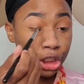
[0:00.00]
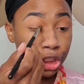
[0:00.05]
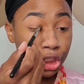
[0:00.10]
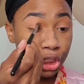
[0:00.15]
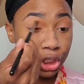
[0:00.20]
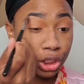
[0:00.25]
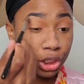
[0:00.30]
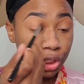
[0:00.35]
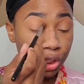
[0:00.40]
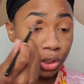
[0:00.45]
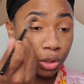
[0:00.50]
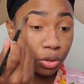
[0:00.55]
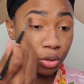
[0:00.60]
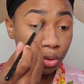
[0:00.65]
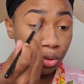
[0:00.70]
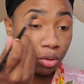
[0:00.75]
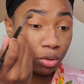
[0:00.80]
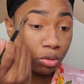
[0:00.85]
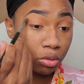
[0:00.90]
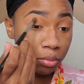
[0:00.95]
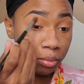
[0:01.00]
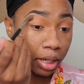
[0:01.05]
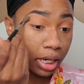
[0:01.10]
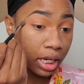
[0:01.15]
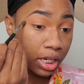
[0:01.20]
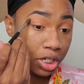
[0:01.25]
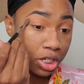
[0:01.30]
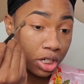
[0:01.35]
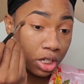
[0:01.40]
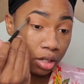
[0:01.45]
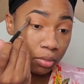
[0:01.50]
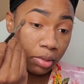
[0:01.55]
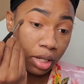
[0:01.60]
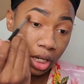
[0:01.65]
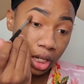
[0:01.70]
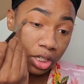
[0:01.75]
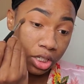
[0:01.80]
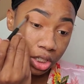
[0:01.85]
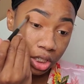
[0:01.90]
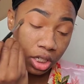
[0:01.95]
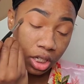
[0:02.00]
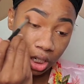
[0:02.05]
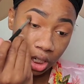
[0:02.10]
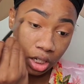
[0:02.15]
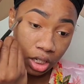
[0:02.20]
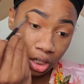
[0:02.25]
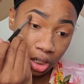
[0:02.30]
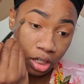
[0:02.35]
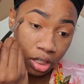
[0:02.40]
too matchy.